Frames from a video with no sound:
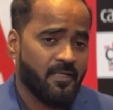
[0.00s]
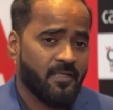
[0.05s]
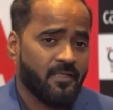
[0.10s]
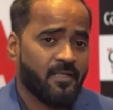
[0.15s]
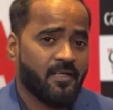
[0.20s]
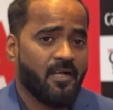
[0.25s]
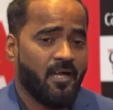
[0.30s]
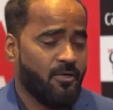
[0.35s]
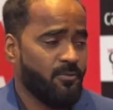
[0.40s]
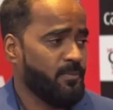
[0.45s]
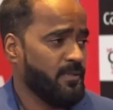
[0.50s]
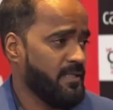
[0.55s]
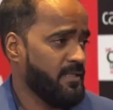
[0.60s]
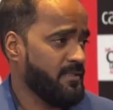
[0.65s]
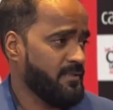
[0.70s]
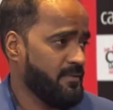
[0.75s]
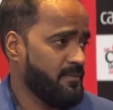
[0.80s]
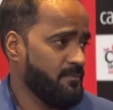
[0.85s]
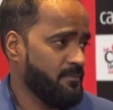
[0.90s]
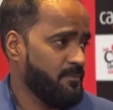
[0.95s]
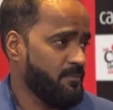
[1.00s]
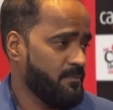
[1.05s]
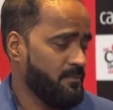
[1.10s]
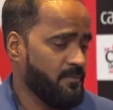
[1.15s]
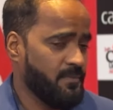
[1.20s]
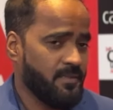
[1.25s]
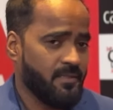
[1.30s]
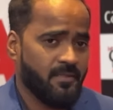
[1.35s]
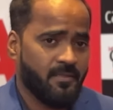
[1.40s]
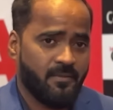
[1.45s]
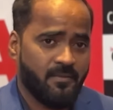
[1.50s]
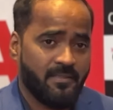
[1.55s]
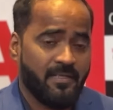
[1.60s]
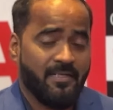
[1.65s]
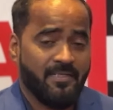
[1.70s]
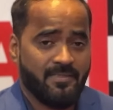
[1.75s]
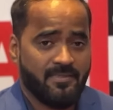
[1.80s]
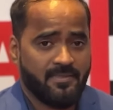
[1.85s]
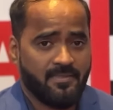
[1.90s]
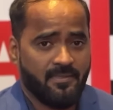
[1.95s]
The government had Uh,
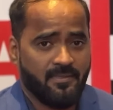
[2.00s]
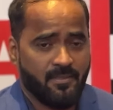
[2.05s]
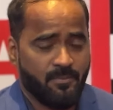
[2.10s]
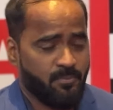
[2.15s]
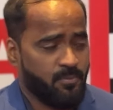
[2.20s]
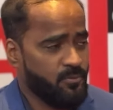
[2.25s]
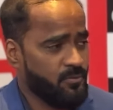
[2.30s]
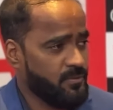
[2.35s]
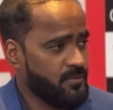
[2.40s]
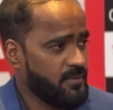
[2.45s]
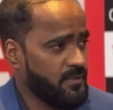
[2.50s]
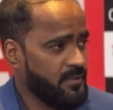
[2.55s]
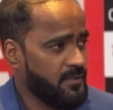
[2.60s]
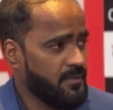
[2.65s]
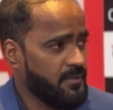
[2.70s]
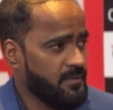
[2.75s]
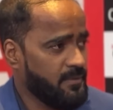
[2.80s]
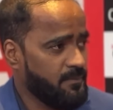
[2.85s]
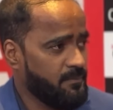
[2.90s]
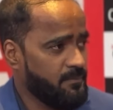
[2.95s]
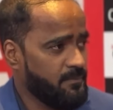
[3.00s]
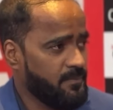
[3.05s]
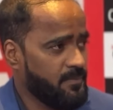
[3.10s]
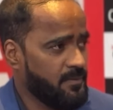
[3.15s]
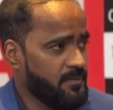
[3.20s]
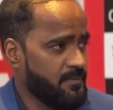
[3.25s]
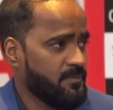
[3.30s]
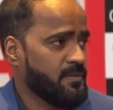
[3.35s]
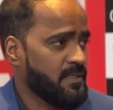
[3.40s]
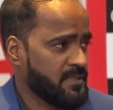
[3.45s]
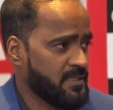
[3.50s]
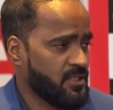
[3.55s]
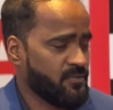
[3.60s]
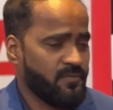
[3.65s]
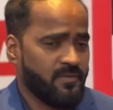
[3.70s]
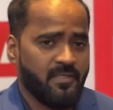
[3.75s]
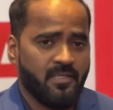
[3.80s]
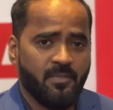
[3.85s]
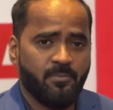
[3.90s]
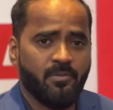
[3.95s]
released a report in the uh,
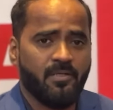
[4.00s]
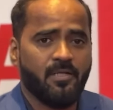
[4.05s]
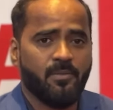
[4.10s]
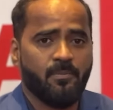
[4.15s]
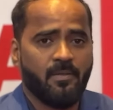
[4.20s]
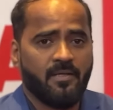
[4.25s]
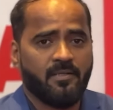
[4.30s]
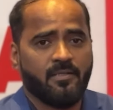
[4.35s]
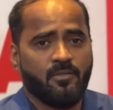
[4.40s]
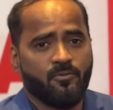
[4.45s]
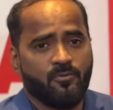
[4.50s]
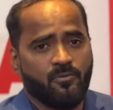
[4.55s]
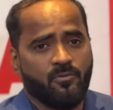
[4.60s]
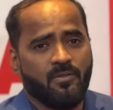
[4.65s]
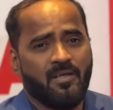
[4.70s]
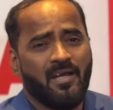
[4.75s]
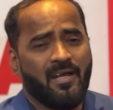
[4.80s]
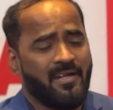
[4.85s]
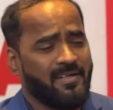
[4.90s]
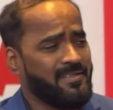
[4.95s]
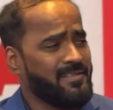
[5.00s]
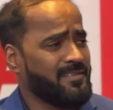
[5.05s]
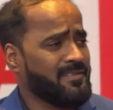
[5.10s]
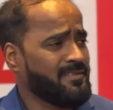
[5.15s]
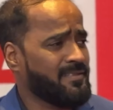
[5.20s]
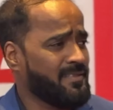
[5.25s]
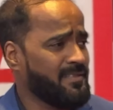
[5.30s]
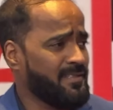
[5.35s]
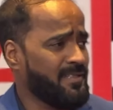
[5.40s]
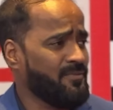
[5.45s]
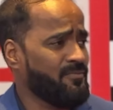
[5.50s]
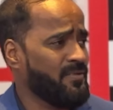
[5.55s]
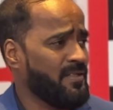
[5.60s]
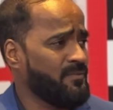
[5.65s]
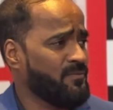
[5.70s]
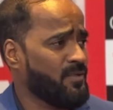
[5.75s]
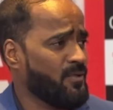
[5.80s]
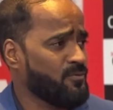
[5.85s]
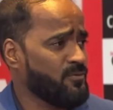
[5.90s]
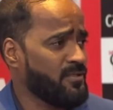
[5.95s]
Saskatchewan Labour Demand Outlook, one hundred
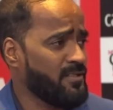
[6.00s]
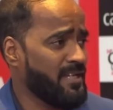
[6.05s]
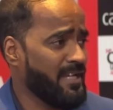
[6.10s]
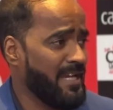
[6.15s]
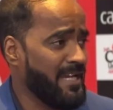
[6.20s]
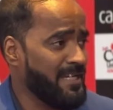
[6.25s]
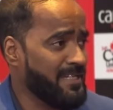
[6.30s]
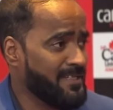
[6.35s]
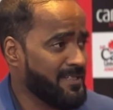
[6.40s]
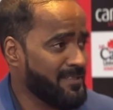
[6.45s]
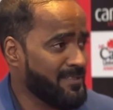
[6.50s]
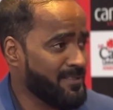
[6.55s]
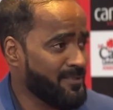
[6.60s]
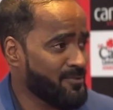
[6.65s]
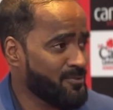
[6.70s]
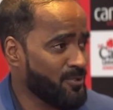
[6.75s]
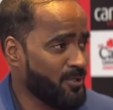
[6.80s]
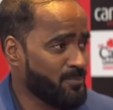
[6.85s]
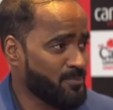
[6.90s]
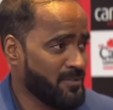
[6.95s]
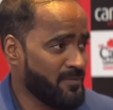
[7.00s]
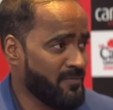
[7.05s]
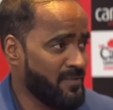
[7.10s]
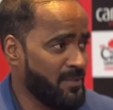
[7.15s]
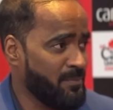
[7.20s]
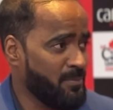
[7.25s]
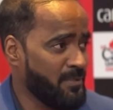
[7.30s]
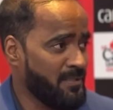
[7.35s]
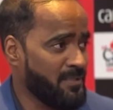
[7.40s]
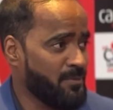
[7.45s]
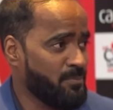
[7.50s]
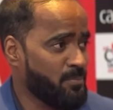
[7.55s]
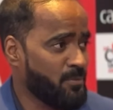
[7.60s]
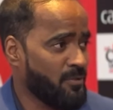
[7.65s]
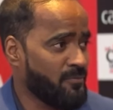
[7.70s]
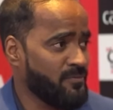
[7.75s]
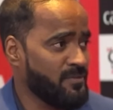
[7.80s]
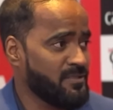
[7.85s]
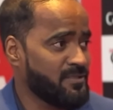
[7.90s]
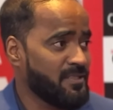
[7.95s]
thirty-five thousand eight hundred jobs available in the
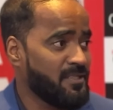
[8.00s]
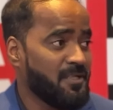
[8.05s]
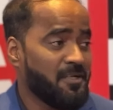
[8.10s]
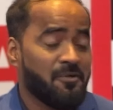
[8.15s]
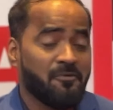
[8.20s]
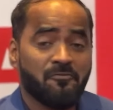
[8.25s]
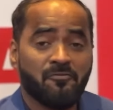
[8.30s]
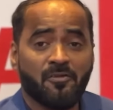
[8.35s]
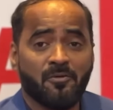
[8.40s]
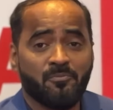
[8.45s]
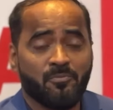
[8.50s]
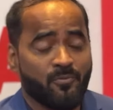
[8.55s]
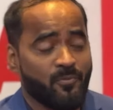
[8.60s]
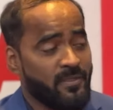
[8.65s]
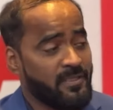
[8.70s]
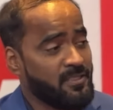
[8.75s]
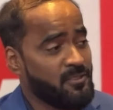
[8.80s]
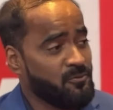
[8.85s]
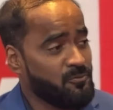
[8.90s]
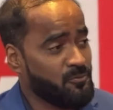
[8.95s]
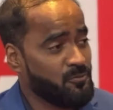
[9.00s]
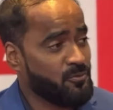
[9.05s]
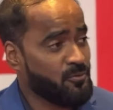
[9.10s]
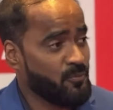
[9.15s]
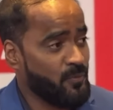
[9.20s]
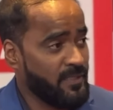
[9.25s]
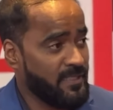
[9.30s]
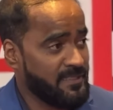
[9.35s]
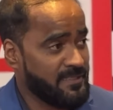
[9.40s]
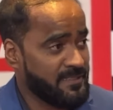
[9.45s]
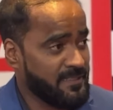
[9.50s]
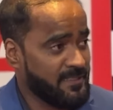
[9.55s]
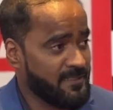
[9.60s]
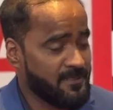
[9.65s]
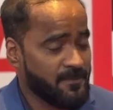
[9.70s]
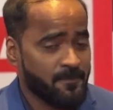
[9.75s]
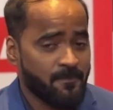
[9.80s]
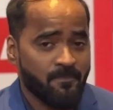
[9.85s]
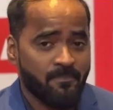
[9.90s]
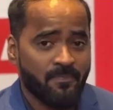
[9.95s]
province from twenty-two to
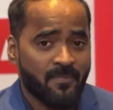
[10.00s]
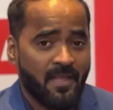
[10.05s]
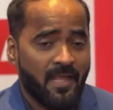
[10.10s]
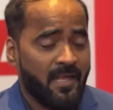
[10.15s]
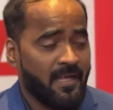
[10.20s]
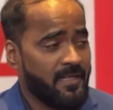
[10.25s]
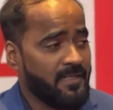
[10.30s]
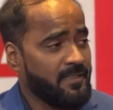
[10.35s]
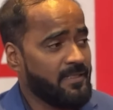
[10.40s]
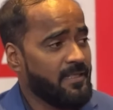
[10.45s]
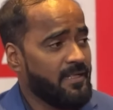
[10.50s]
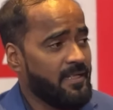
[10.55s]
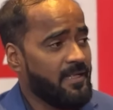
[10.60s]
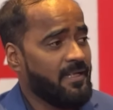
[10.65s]
twenty-six, and